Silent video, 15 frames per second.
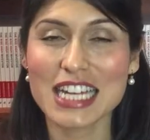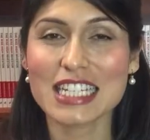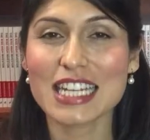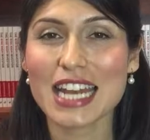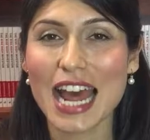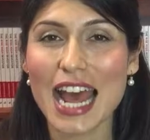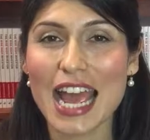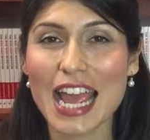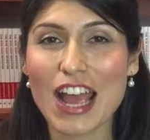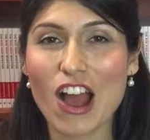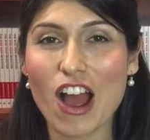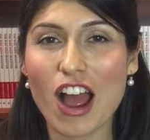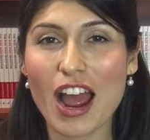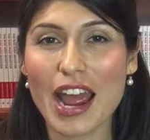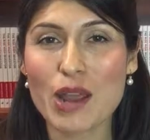Today
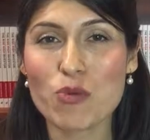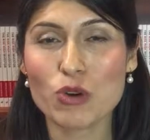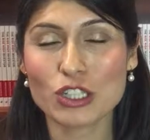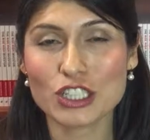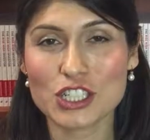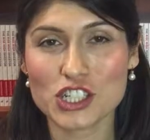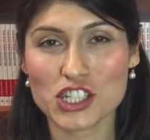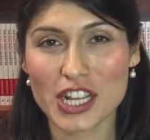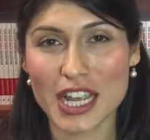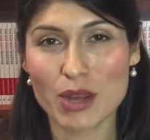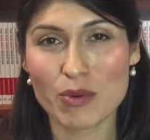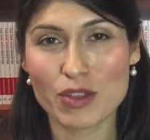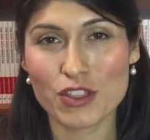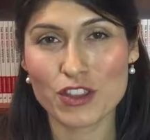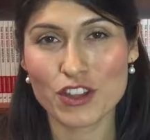I want to share
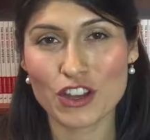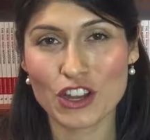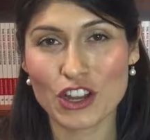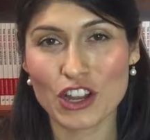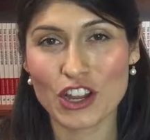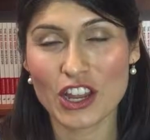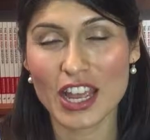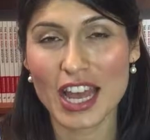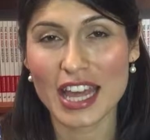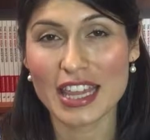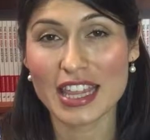with you